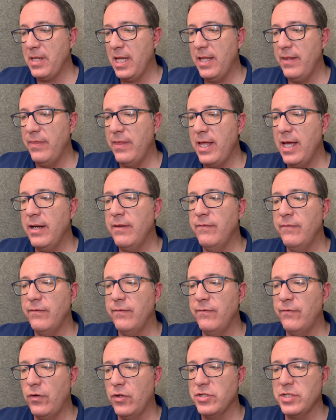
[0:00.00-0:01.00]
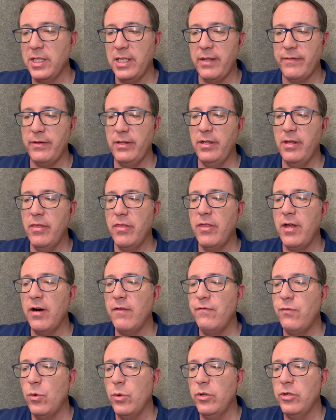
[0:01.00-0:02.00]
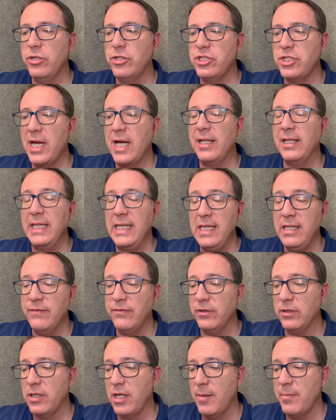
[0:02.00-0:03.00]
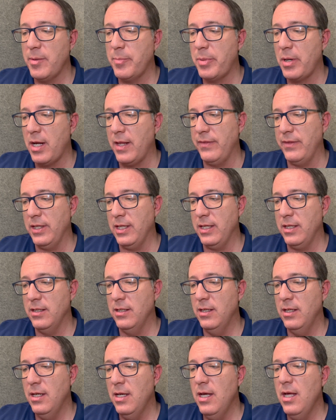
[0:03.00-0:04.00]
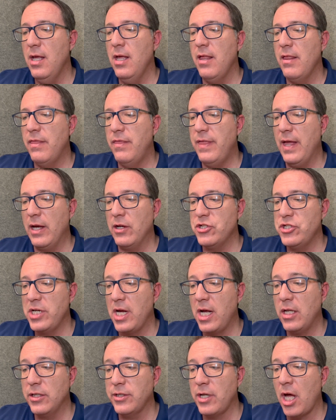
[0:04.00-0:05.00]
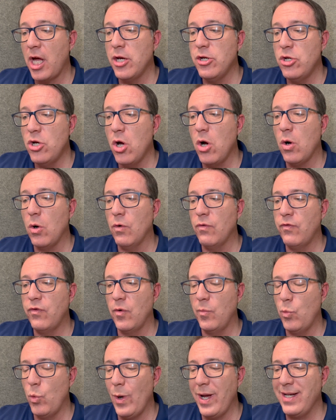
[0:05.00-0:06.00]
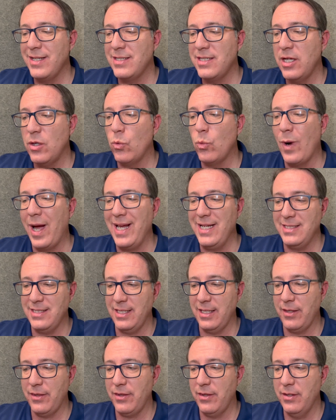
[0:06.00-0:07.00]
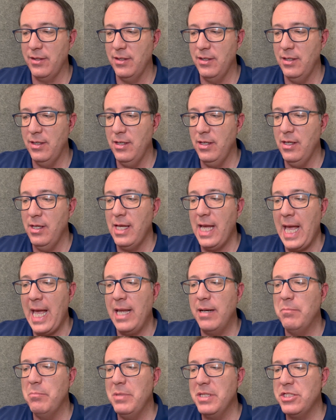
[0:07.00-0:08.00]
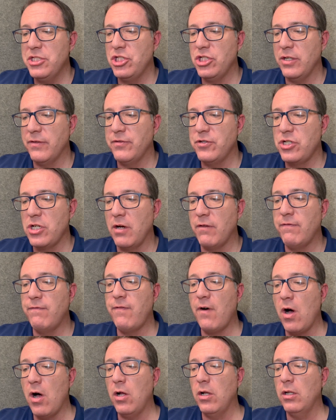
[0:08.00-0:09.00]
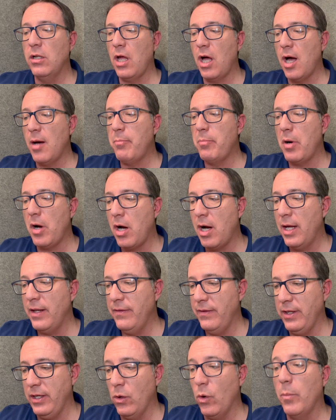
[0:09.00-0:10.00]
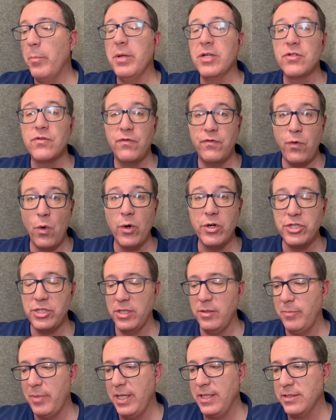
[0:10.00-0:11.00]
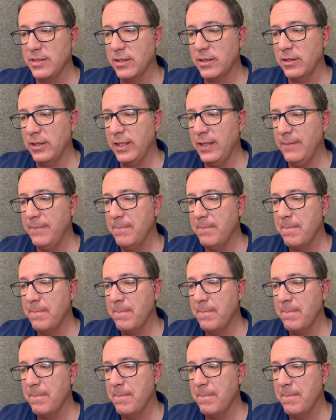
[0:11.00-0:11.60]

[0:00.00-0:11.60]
And then, verse 11, therefore shall evil come upon thee. Thou shalt not know from whence it riseth, and mischief shall fall upon thee, or misfortune, basically,